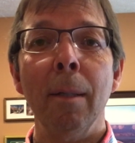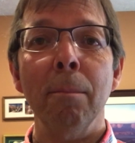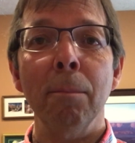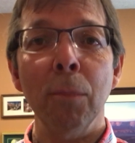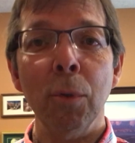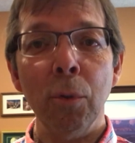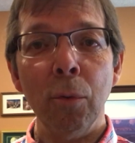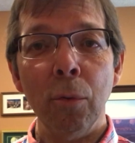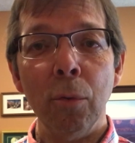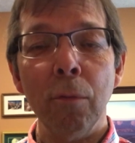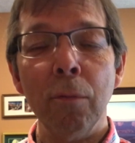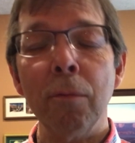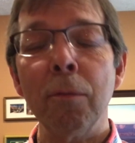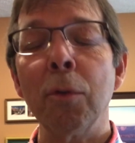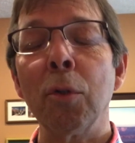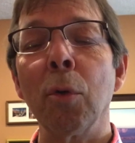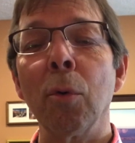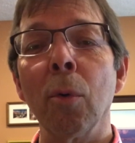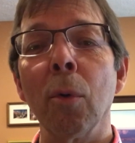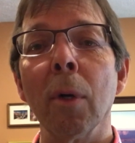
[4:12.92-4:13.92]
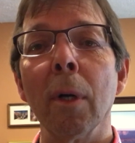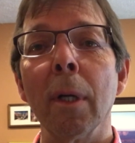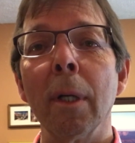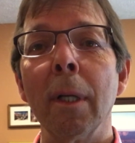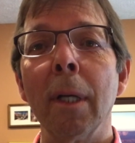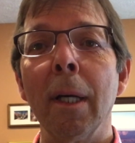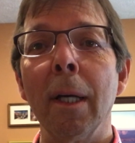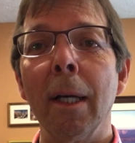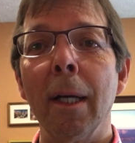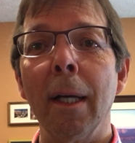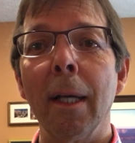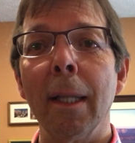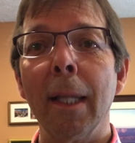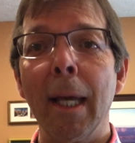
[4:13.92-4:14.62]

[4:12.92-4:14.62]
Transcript: move toward uh,